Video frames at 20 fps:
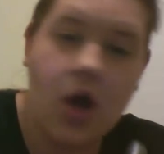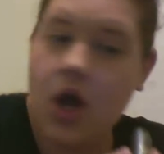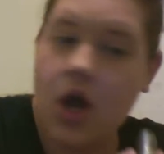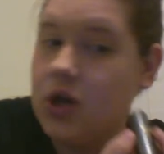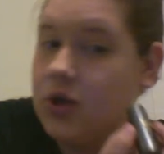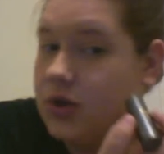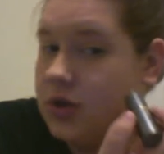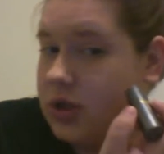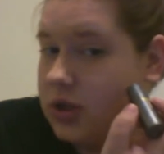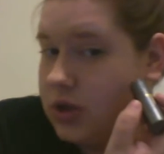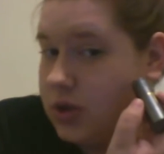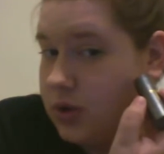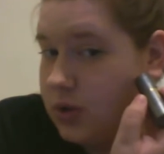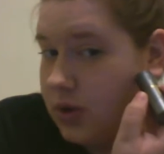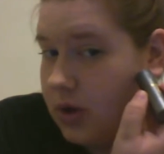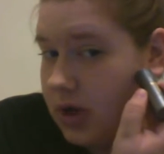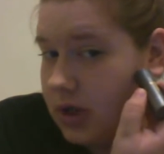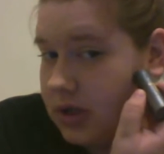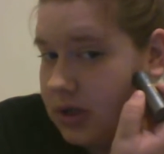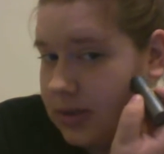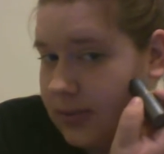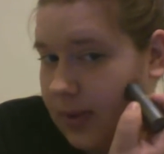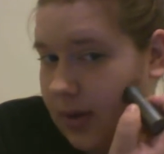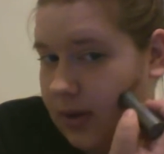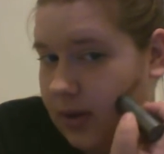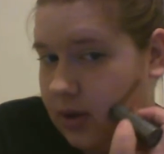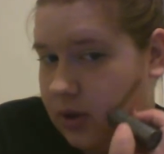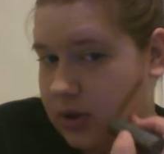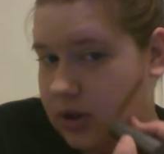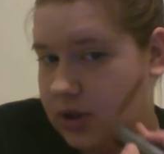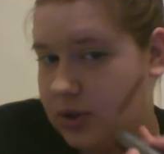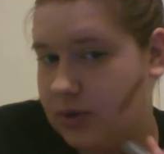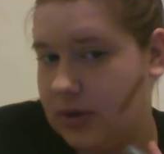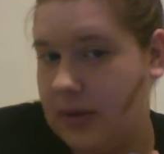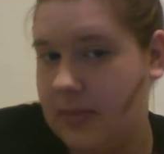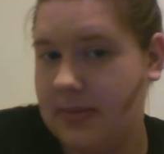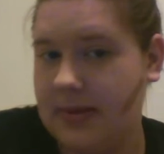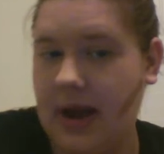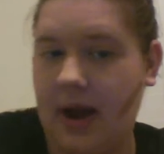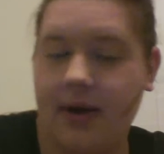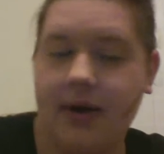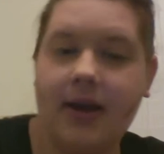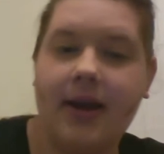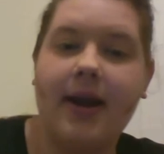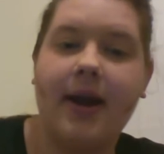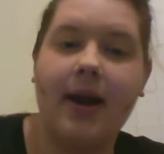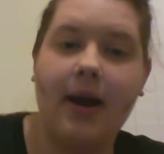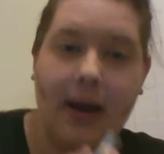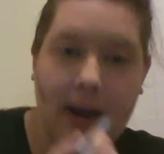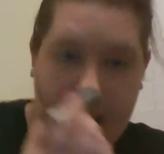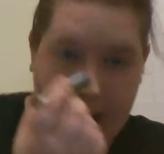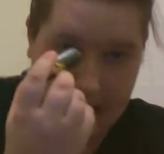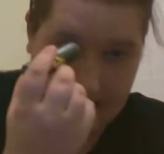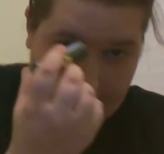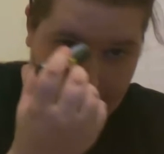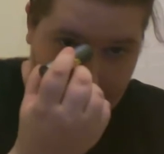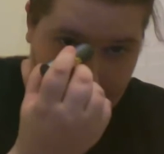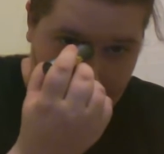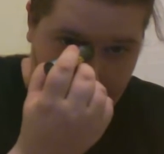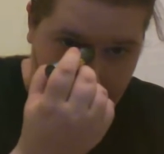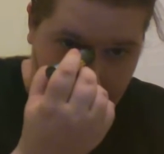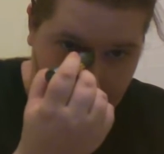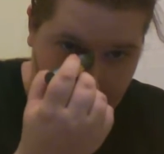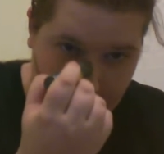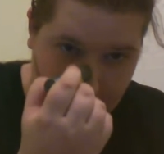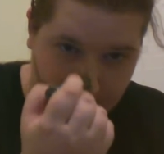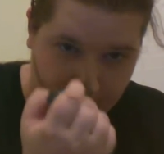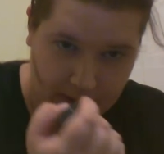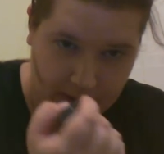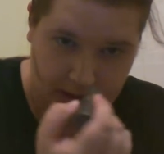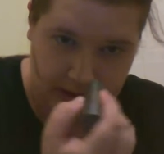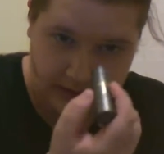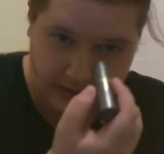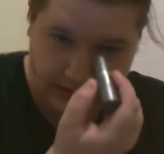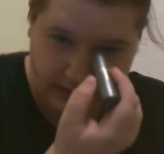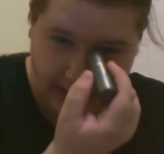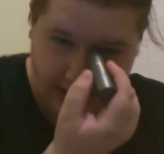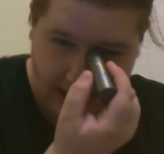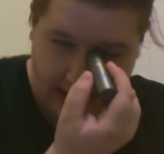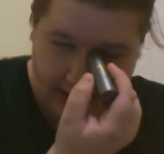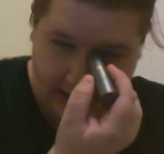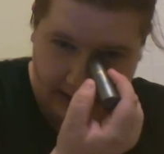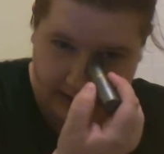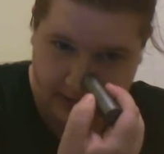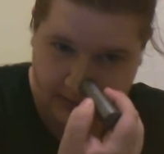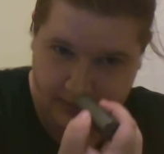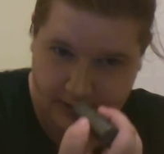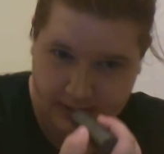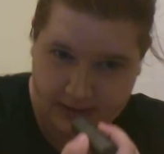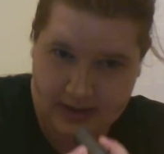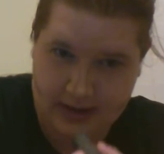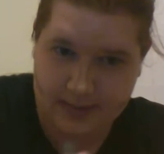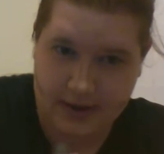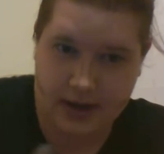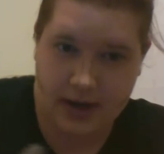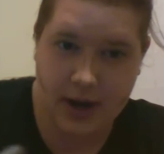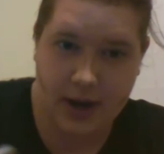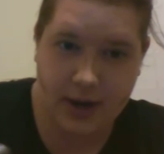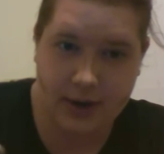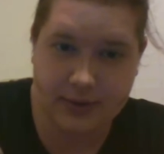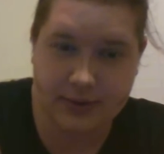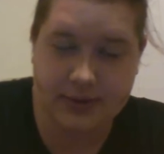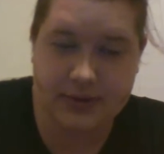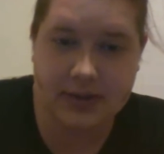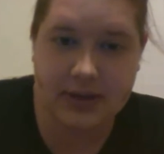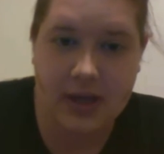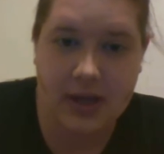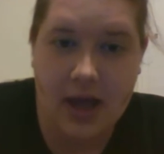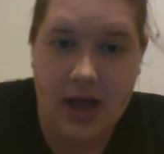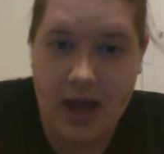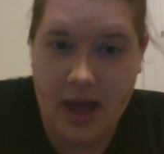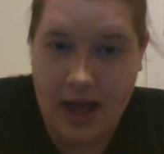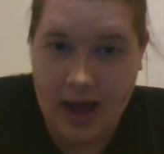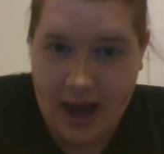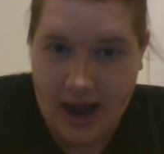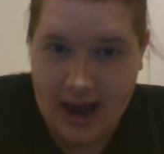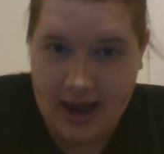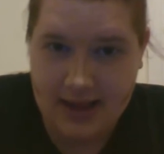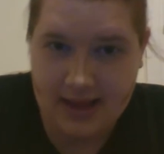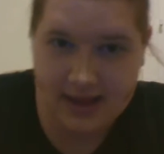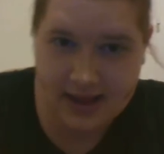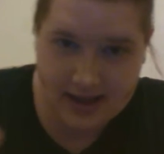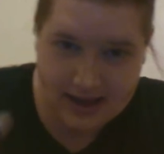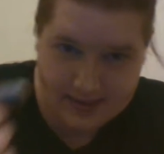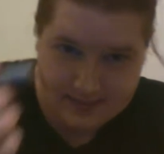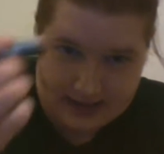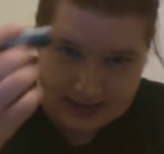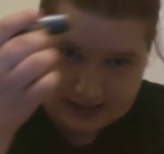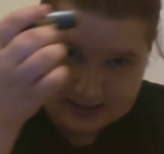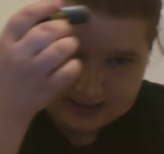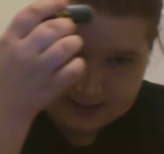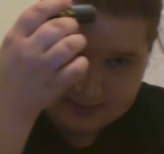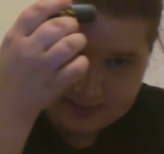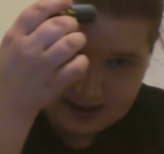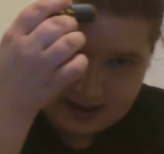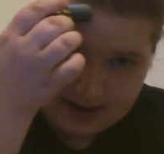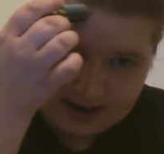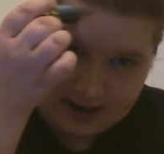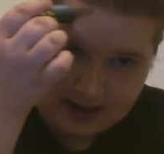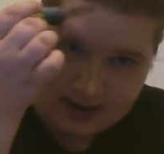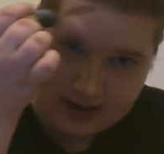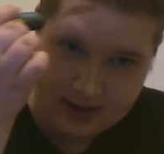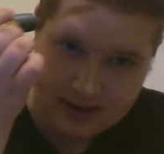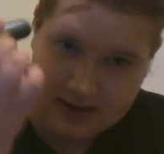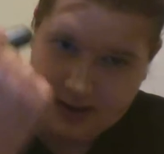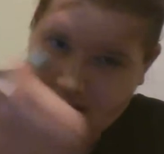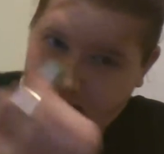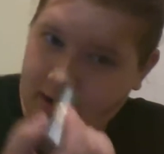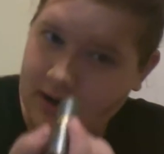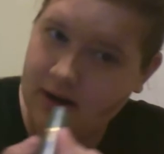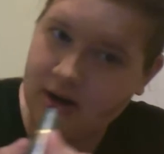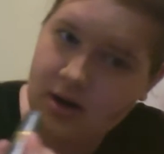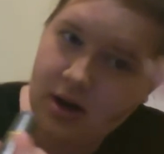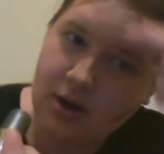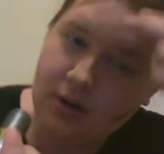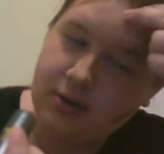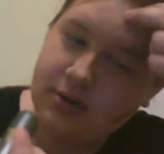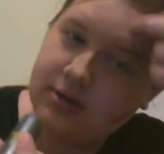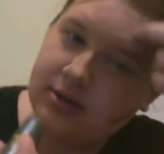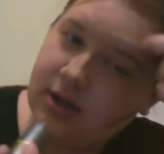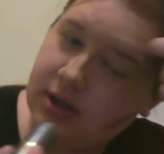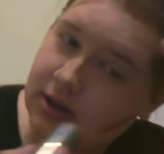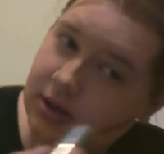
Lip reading: So just do a small little sweep down here. Personally, I like to bring down my nose. I think it makes my nose look a